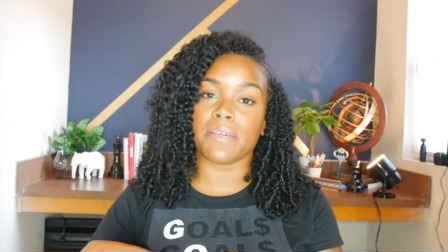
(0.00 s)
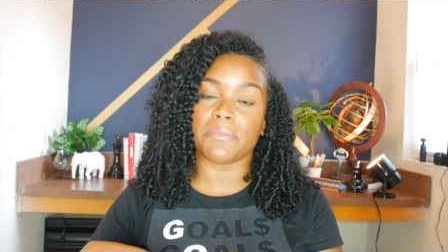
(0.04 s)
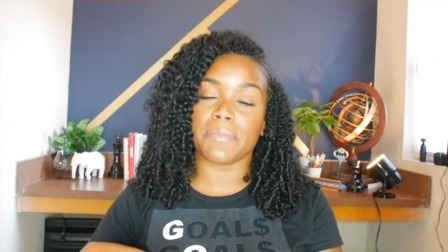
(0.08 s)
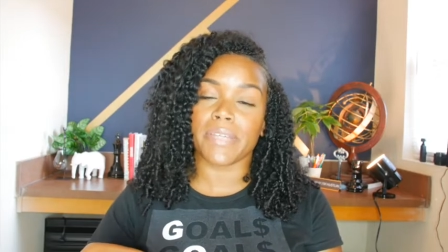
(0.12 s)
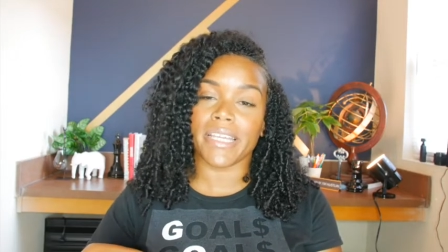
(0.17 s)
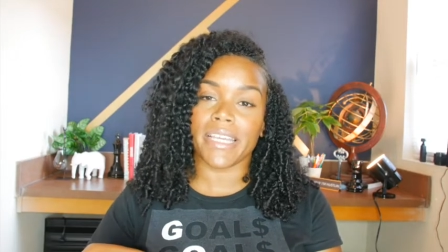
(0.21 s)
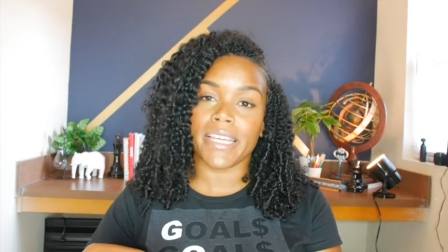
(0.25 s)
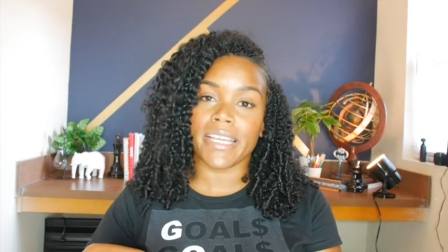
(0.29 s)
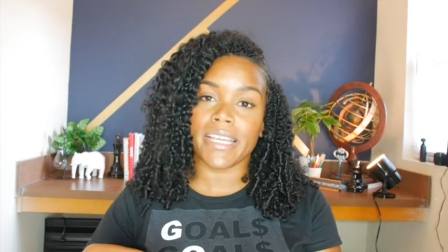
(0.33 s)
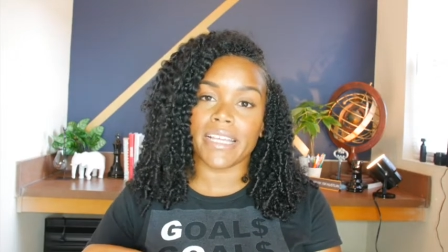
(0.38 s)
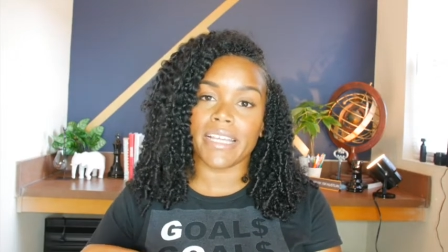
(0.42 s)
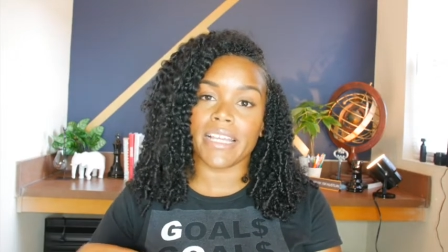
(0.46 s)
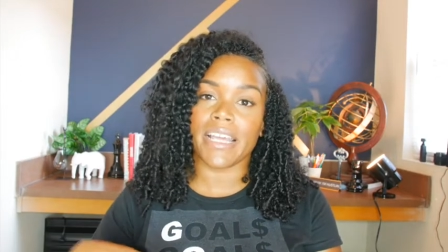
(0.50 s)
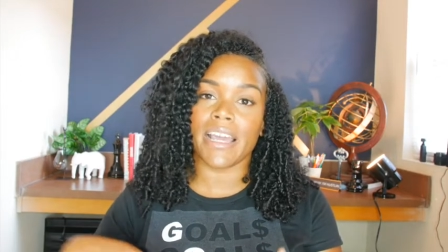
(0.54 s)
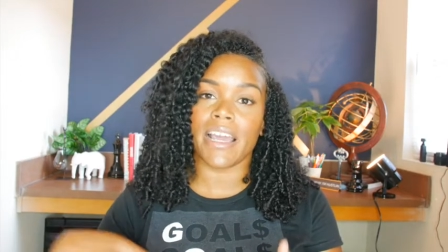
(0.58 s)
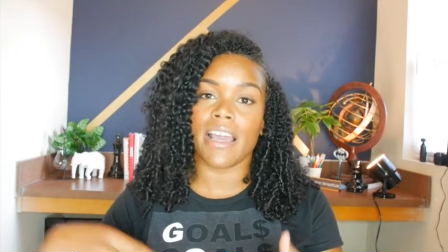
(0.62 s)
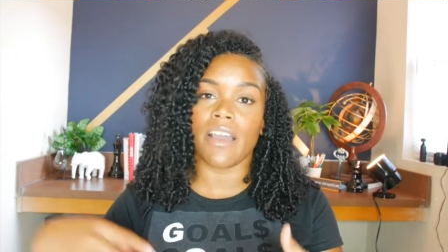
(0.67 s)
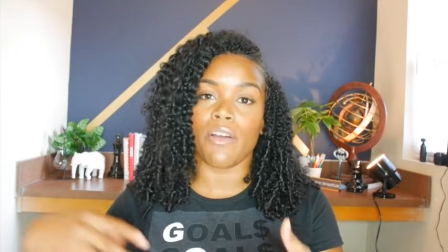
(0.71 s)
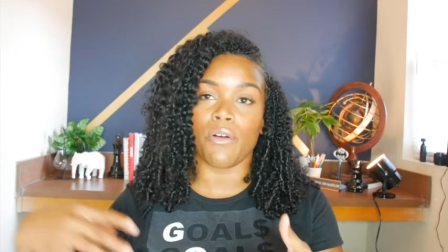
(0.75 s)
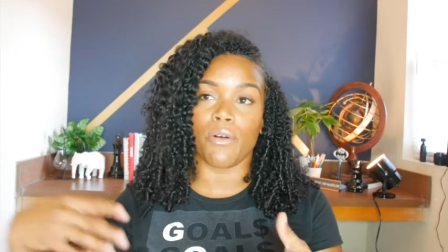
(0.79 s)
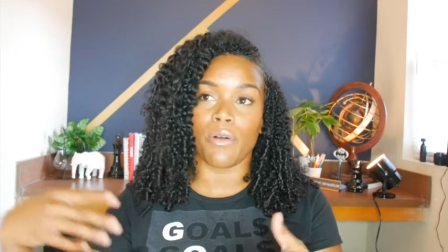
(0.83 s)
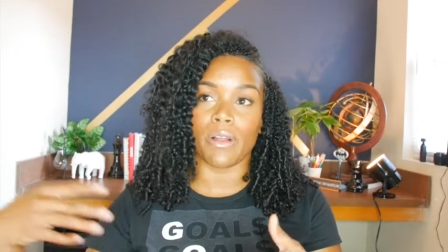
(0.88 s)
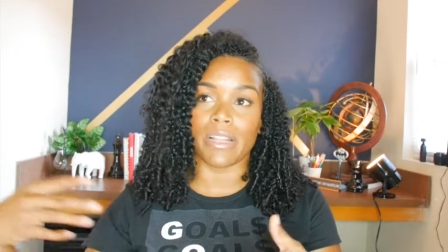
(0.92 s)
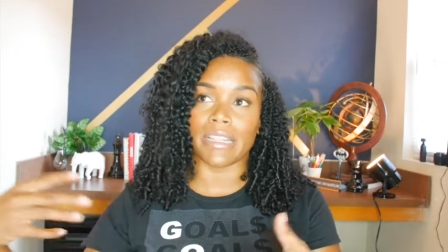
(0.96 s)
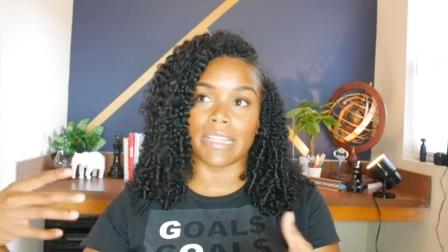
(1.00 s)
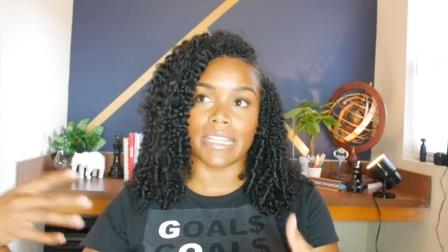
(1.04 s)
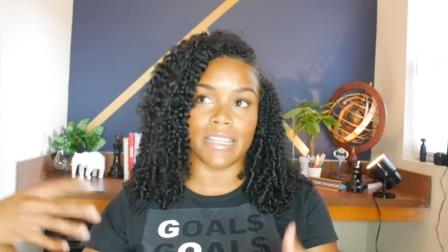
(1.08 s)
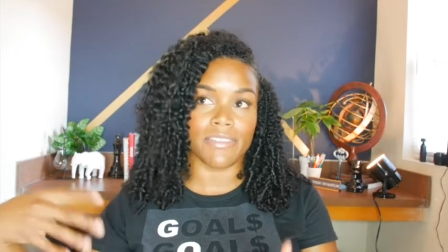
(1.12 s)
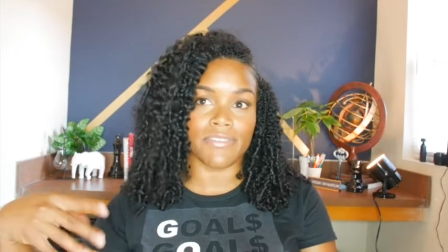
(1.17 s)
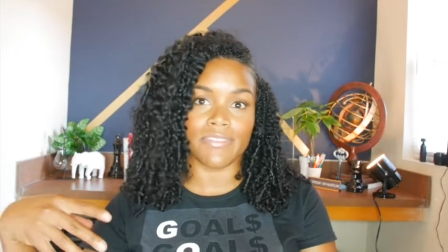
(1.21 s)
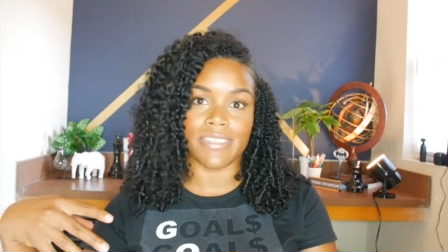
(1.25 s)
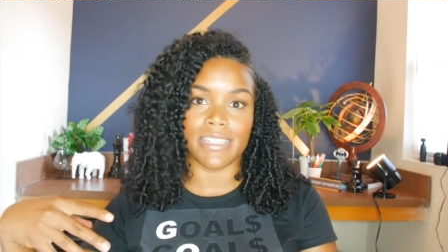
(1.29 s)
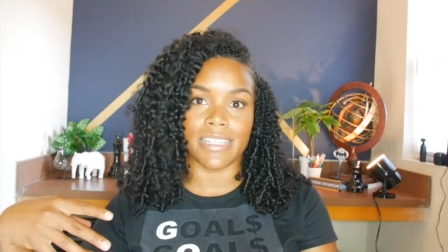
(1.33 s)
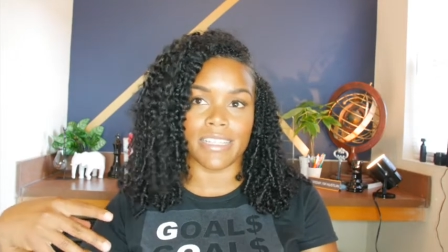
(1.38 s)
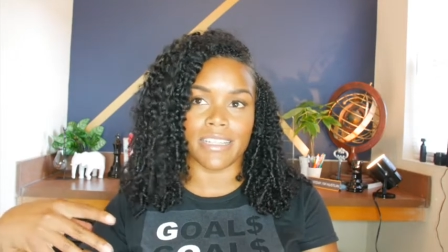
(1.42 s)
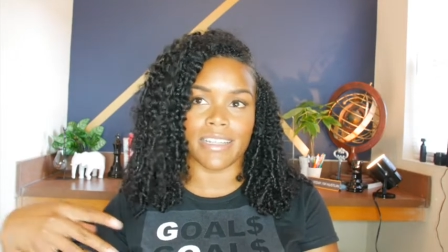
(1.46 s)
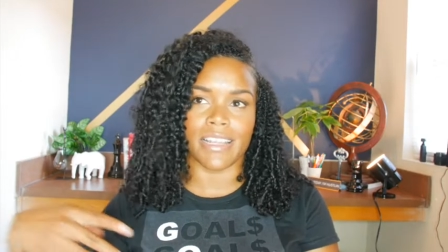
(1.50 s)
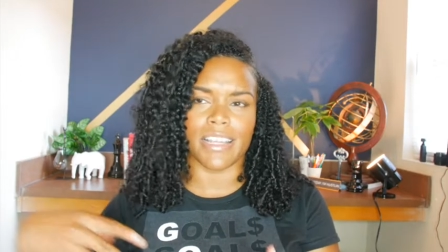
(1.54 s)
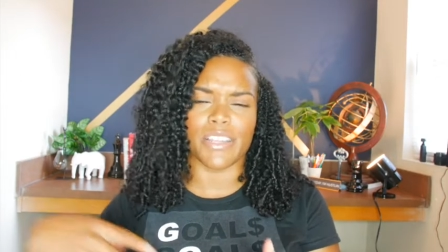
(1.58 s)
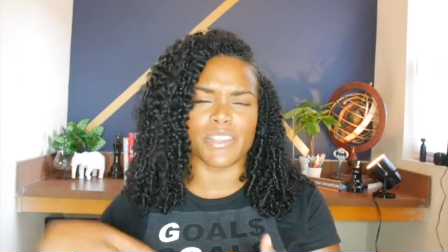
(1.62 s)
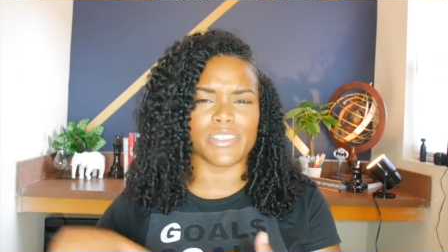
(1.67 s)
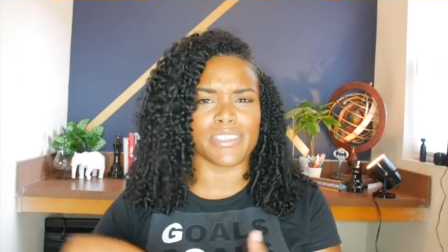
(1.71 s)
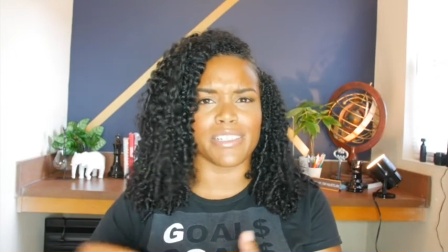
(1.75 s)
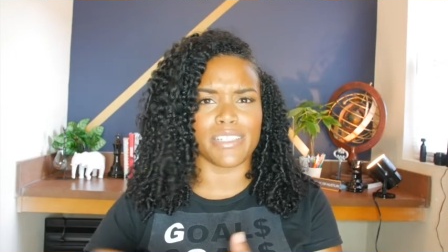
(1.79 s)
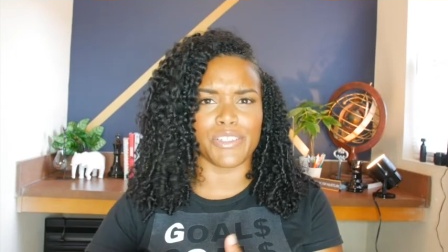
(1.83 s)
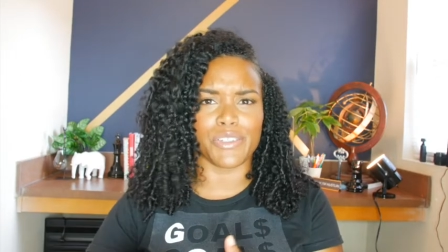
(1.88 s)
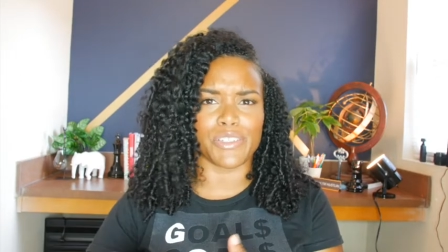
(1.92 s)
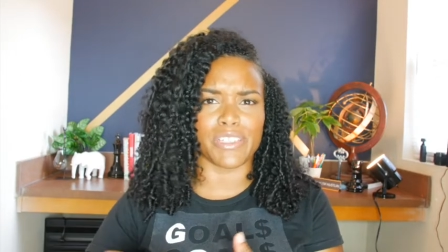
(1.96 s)
a bit or lifting. I
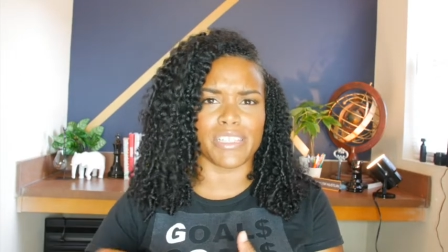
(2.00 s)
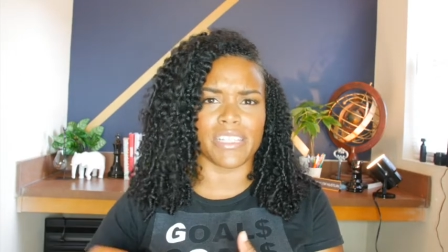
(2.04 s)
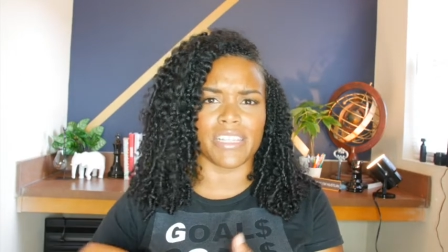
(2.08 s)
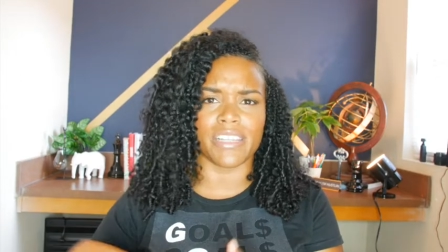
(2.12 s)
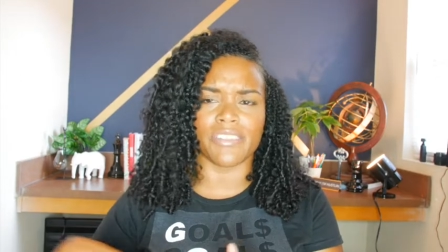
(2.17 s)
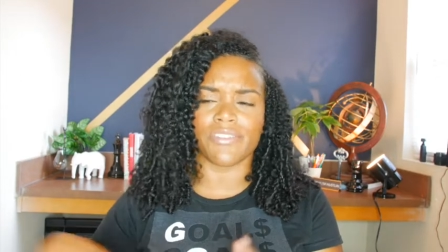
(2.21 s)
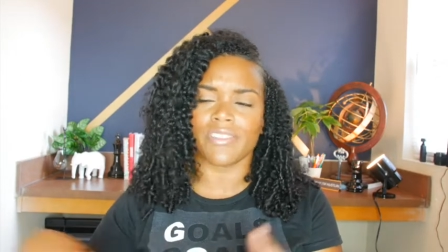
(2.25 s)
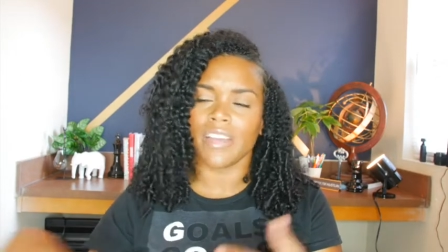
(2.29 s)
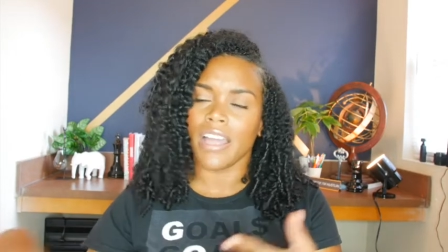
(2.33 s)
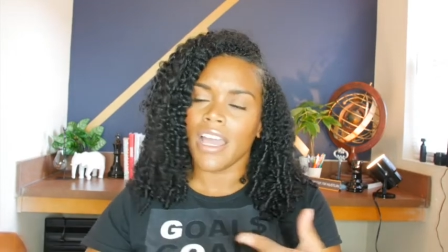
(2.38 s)
usually use Lyft.